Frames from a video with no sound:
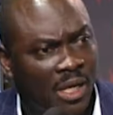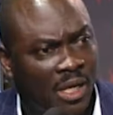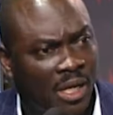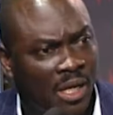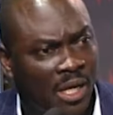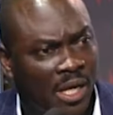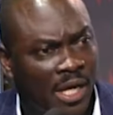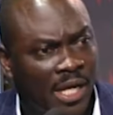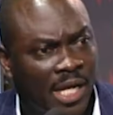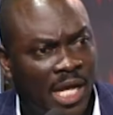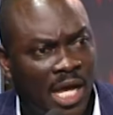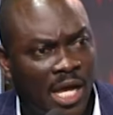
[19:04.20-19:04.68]

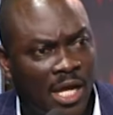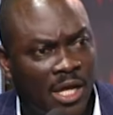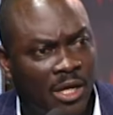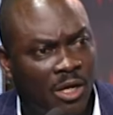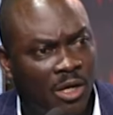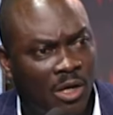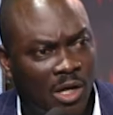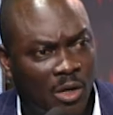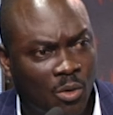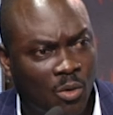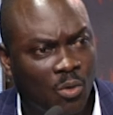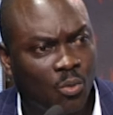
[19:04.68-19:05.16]
And I
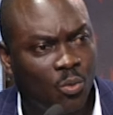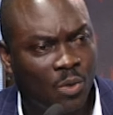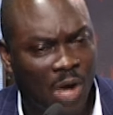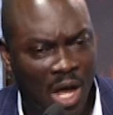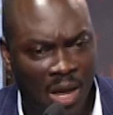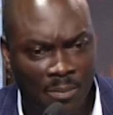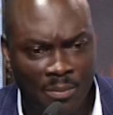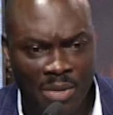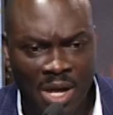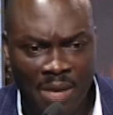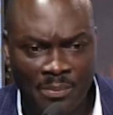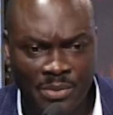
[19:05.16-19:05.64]

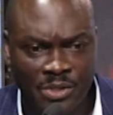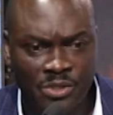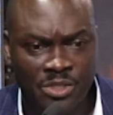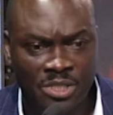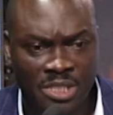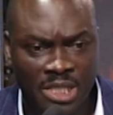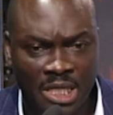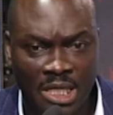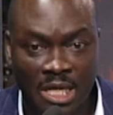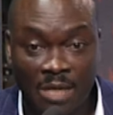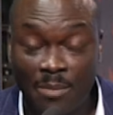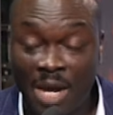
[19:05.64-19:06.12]
am happy to
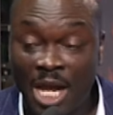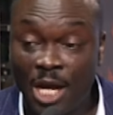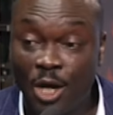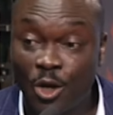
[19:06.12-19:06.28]
say that my